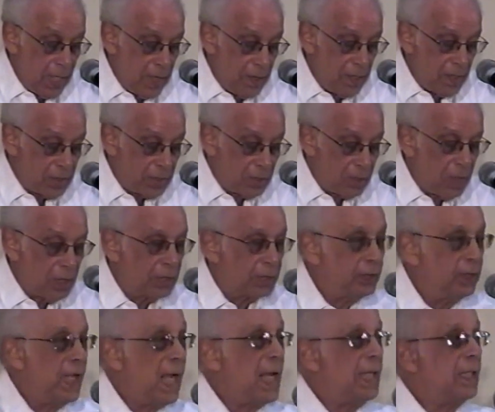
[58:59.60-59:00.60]
in this
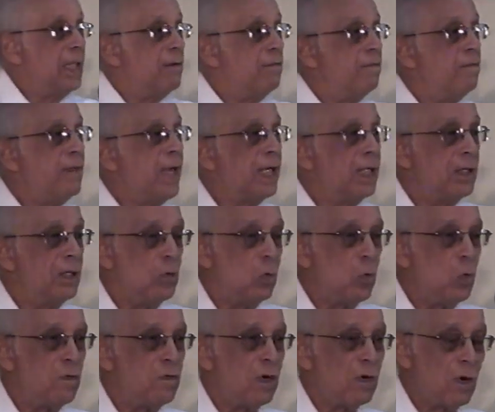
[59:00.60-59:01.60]
country and affect the
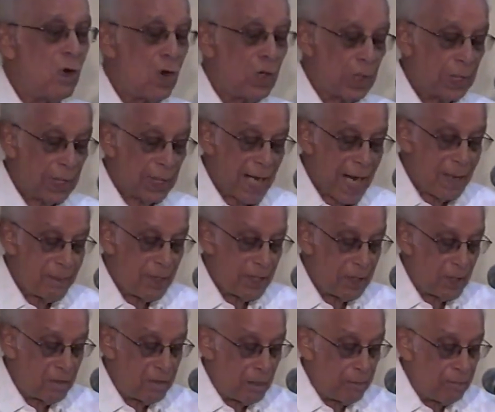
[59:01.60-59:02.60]
overall
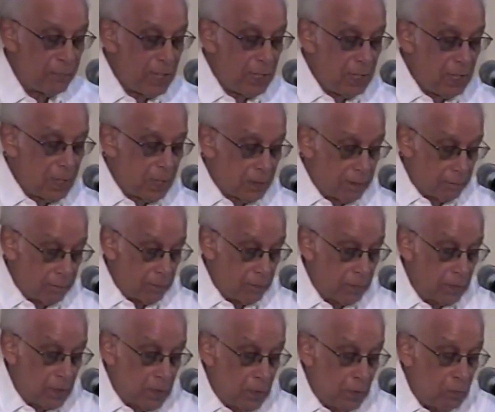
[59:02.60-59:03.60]
climate of opinion
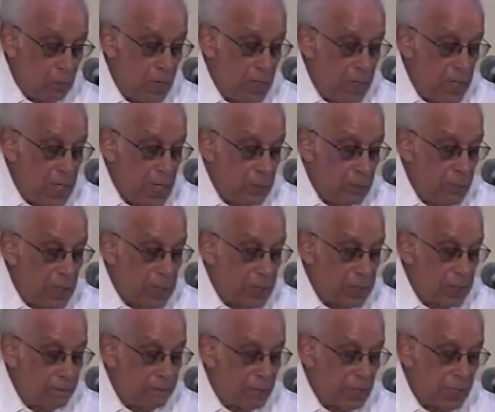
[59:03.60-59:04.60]
within
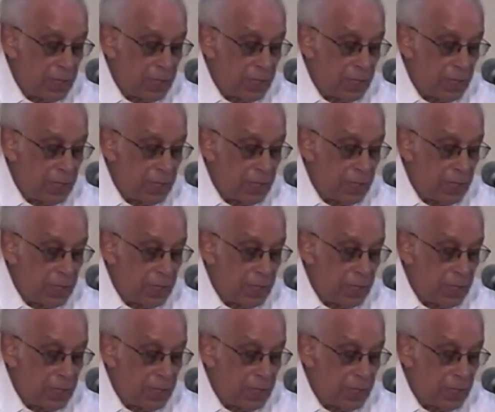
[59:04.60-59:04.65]
which the